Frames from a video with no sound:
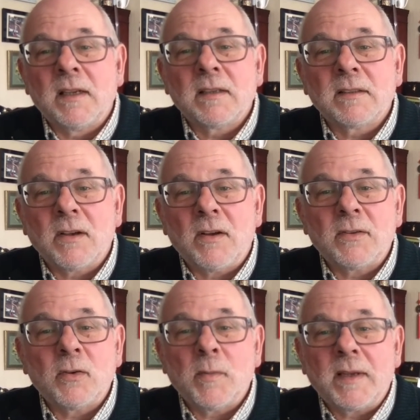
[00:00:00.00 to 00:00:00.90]
God
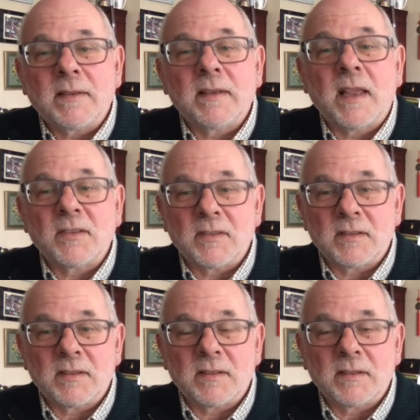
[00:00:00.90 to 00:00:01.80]
who made the
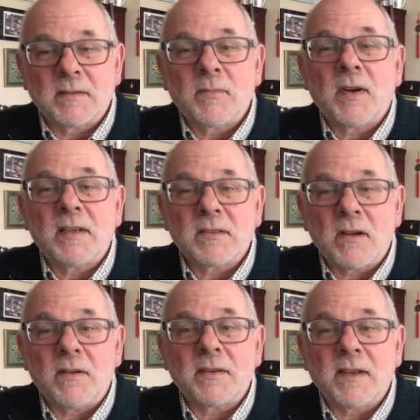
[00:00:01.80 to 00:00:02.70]
nations. Praise
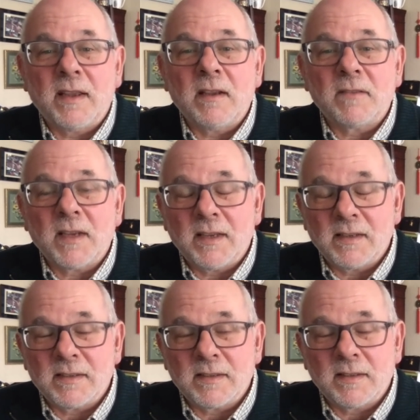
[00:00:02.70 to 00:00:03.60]
God, King of
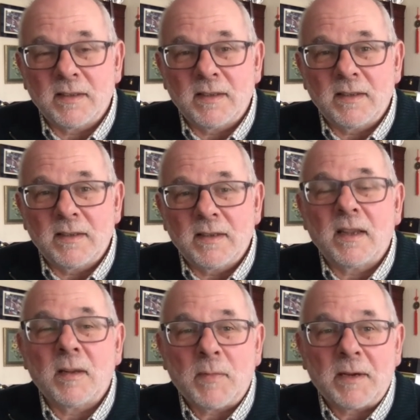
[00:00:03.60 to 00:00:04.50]
kings.
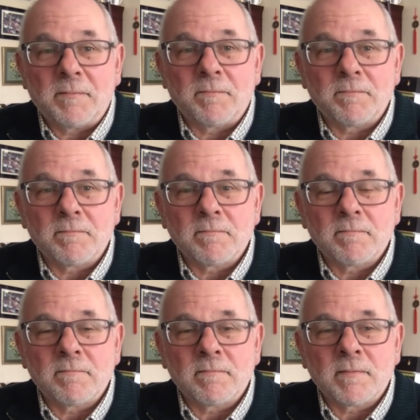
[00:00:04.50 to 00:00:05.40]
Amen.
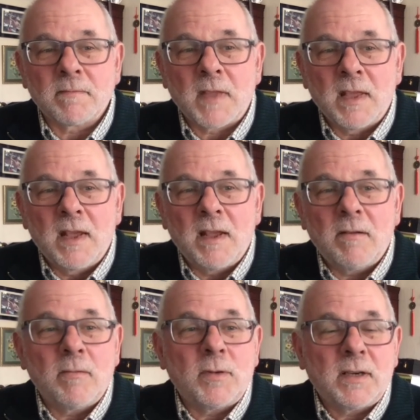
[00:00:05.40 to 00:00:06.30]

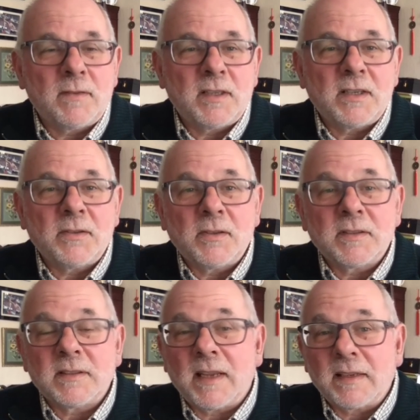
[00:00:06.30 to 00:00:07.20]
Well, whatever you're doing
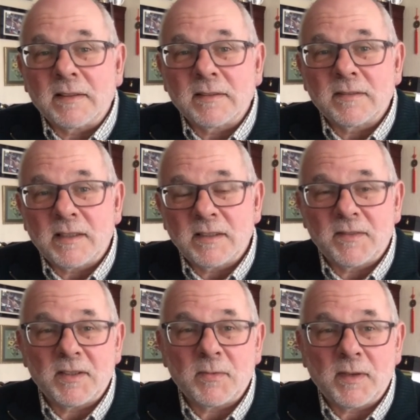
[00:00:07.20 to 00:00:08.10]
today, rest of
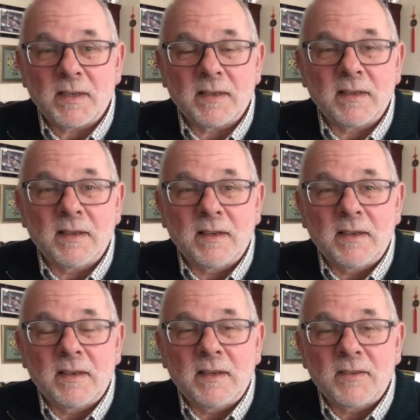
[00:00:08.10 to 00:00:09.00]
this week,
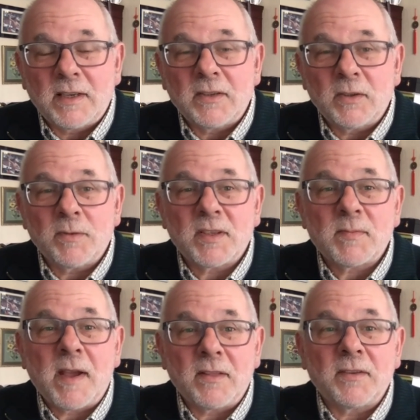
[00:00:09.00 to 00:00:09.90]
try and do it with a
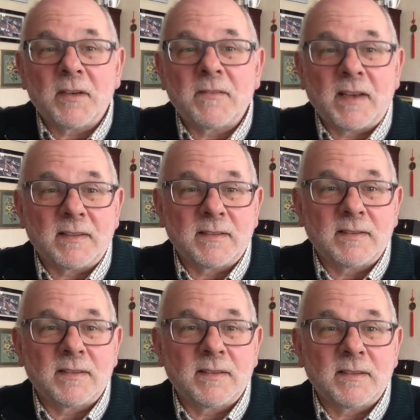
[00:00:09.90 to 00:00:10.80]
smile on your face.
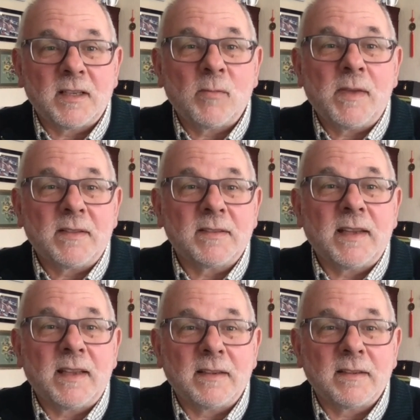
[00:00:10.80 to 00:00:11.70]
It'll make the
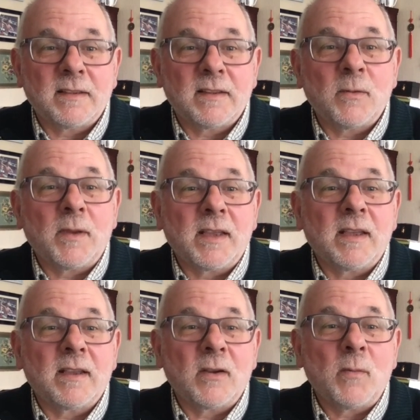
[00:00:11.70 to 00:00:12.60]
day, the week
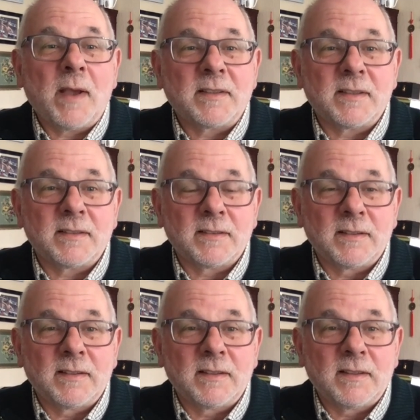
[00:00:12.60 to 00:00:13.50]
go better.
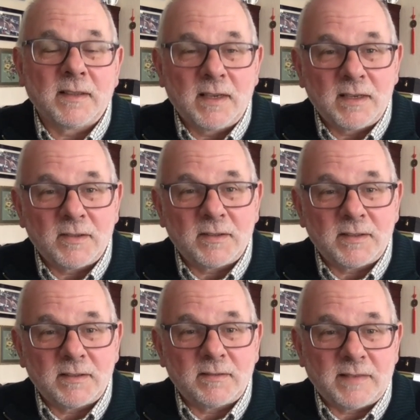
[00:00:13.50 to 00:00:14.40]
So
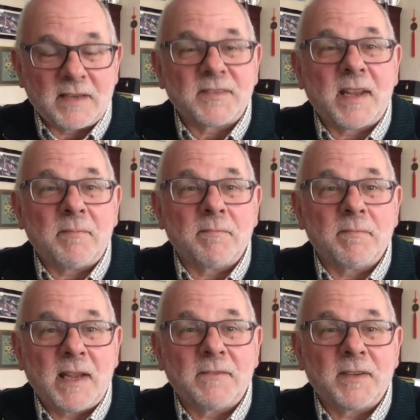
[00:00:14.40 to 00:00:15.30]
until next time,
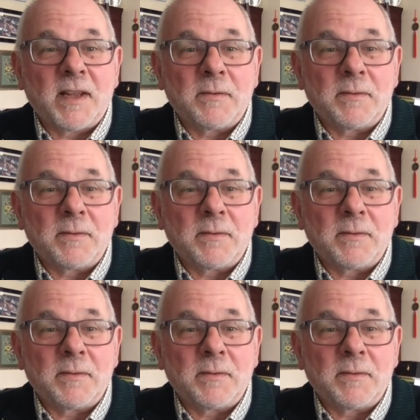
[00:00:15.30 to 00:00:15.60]
bye for now.